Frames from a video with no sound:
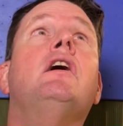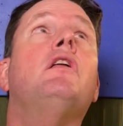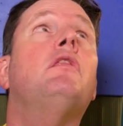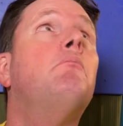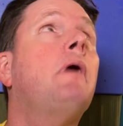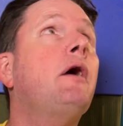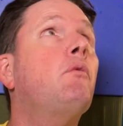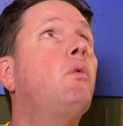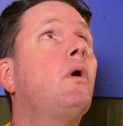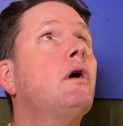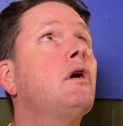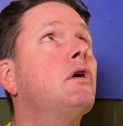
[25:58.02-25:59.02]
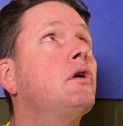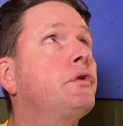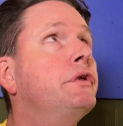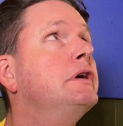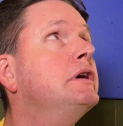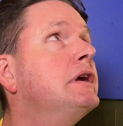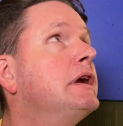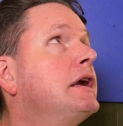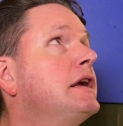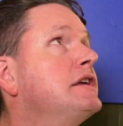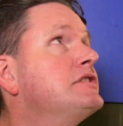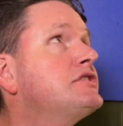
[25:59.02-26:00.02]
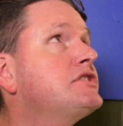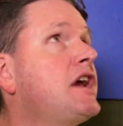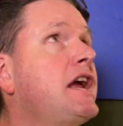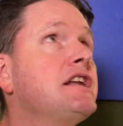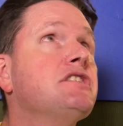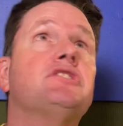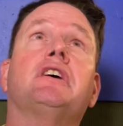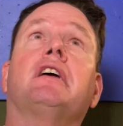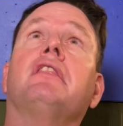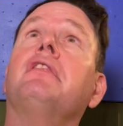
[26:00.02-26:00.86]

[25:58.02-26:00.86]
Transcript: my world is changing. The